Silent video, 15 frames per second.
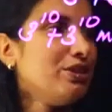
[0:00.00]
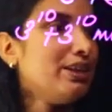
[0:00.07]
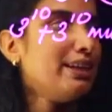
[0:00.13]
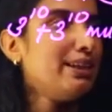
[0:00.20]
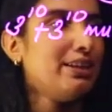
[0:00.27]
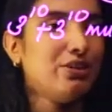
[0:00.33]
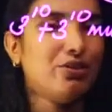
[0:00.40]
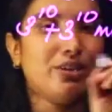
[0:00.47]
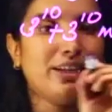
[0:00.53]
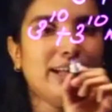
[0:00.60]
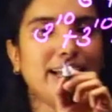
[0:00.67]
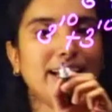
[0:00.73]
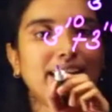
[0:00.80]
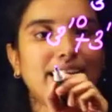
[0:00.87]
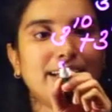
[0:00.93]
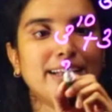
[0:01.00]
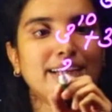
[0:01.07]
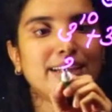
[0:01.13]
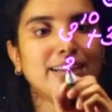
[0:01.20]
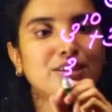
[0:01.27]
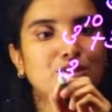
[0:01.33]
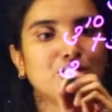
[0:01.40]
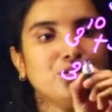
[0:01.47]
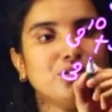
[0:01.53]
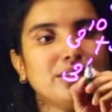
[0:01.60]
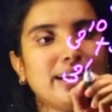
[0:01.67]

to 10 in order alle 2